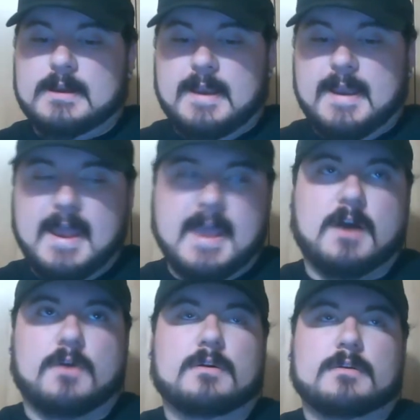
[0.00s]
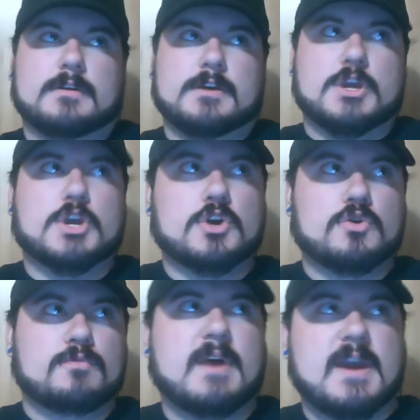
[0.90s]
Now,
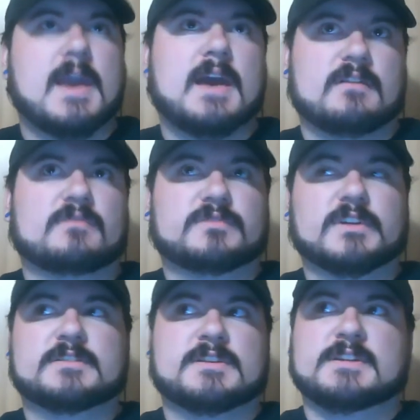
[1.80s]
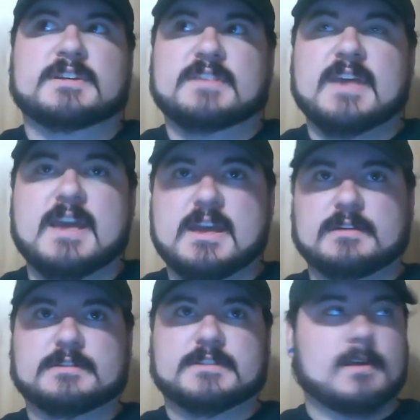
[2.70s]
you may have listened to that
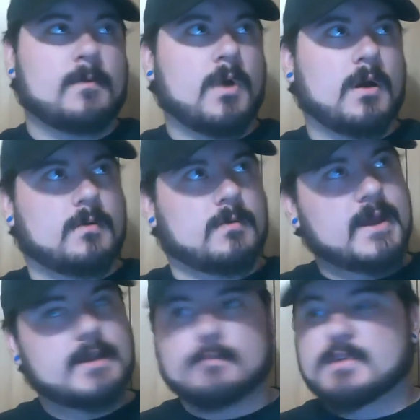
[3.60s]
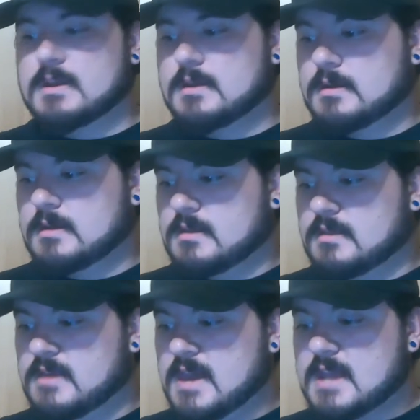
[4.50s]
and said, well, wait a minute.
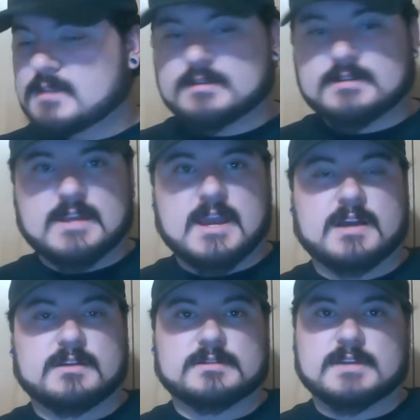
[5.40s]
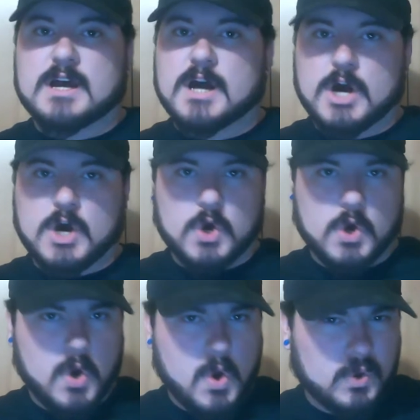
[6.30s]
That sounds a
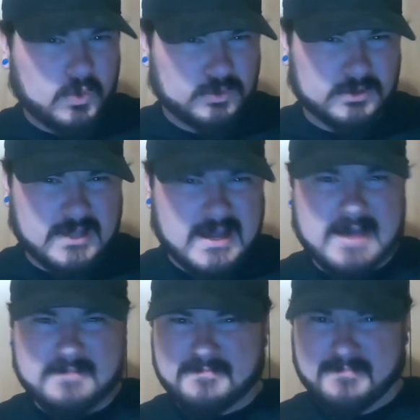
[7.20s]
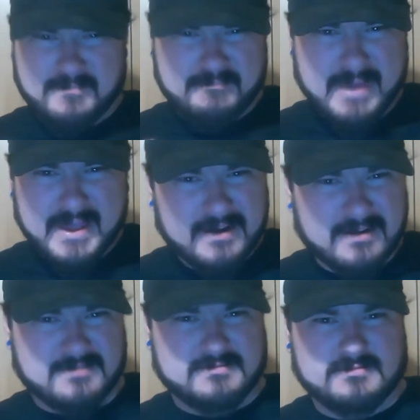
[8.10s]
whole lot
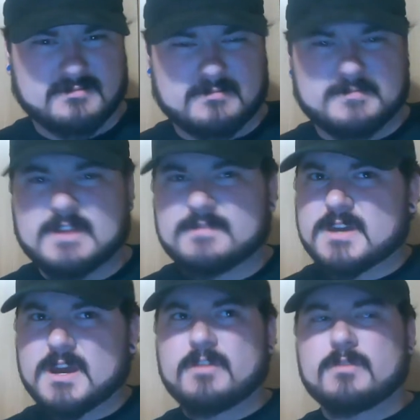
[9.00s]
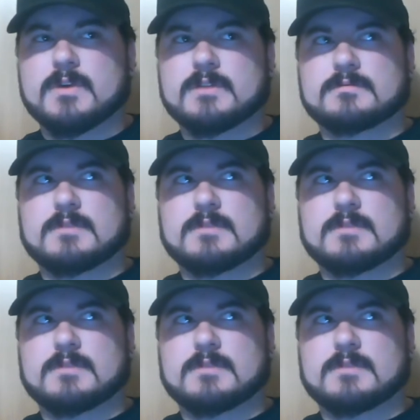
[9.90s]
better than the other one.